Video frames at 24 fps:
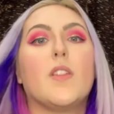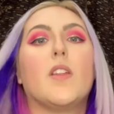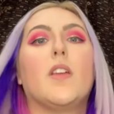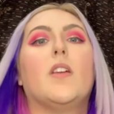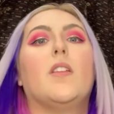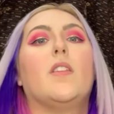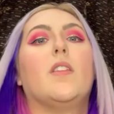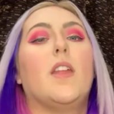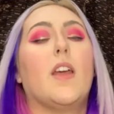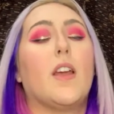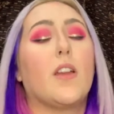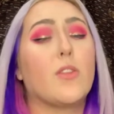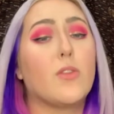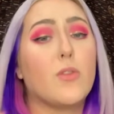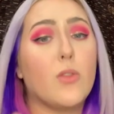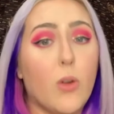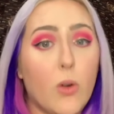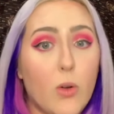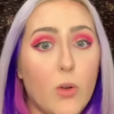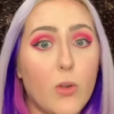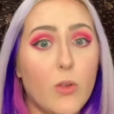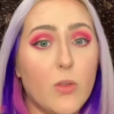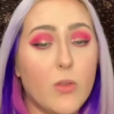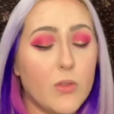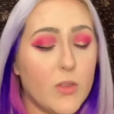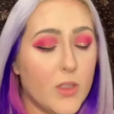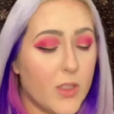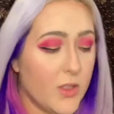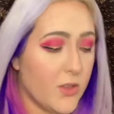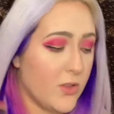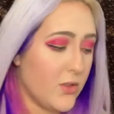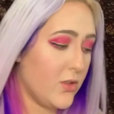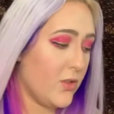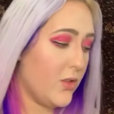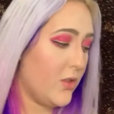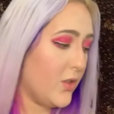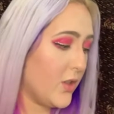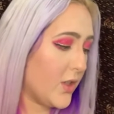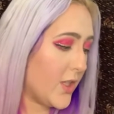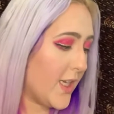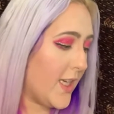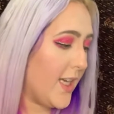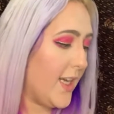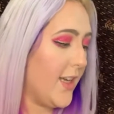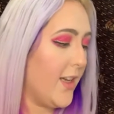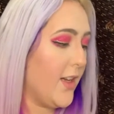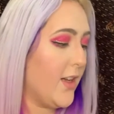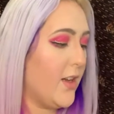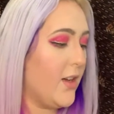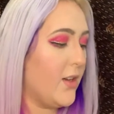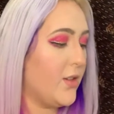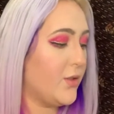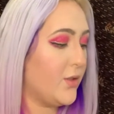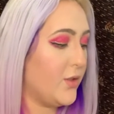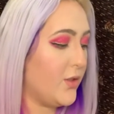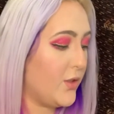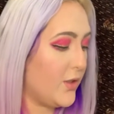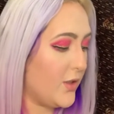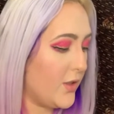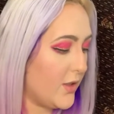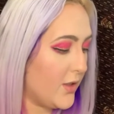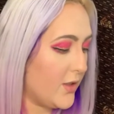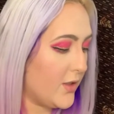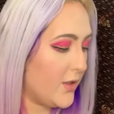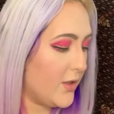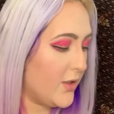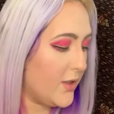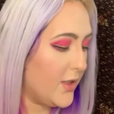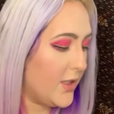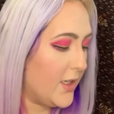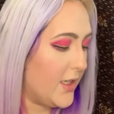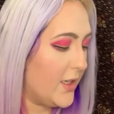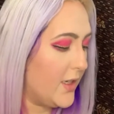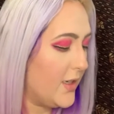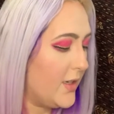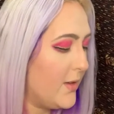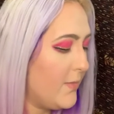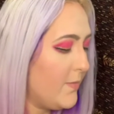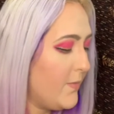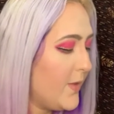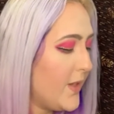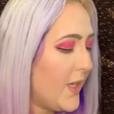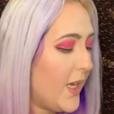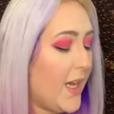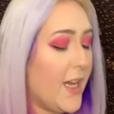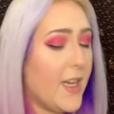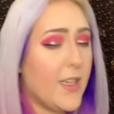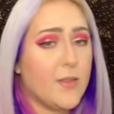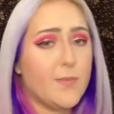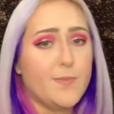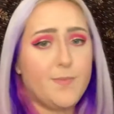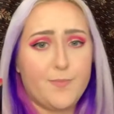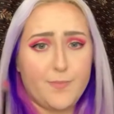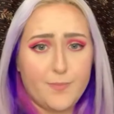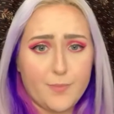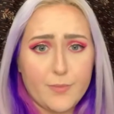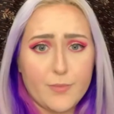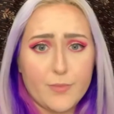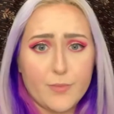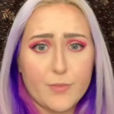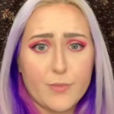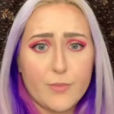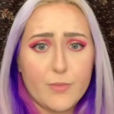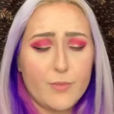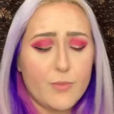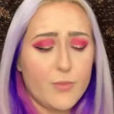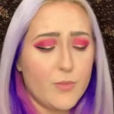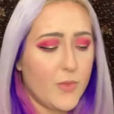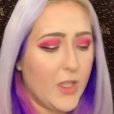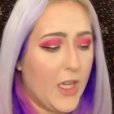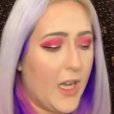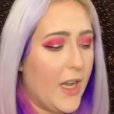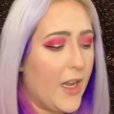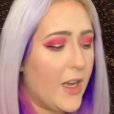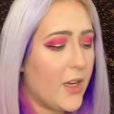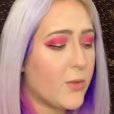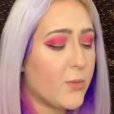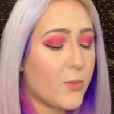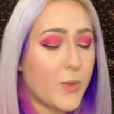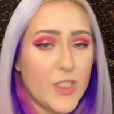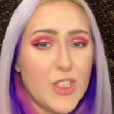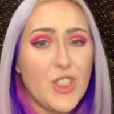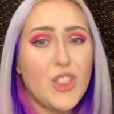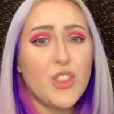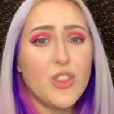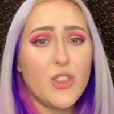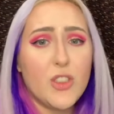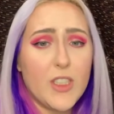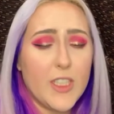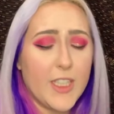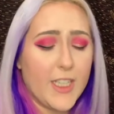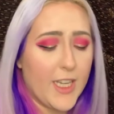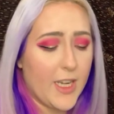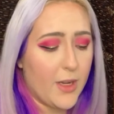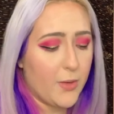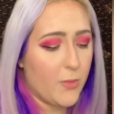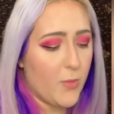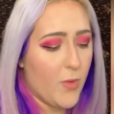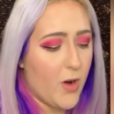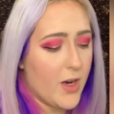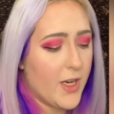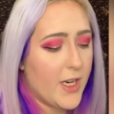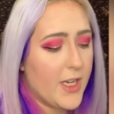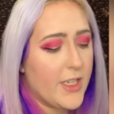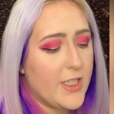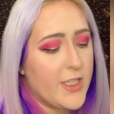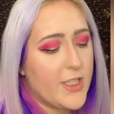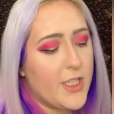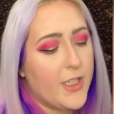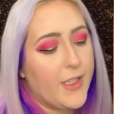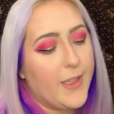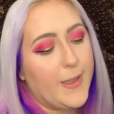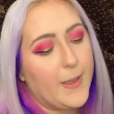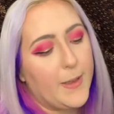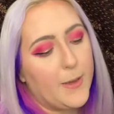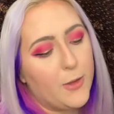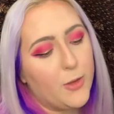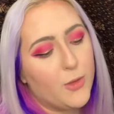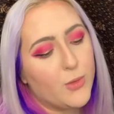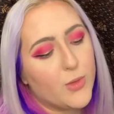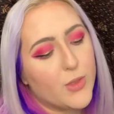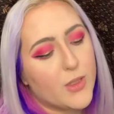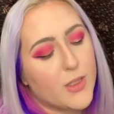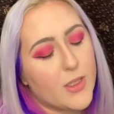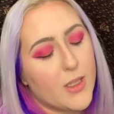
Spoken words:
That gold is looking good. And originally I wanted to use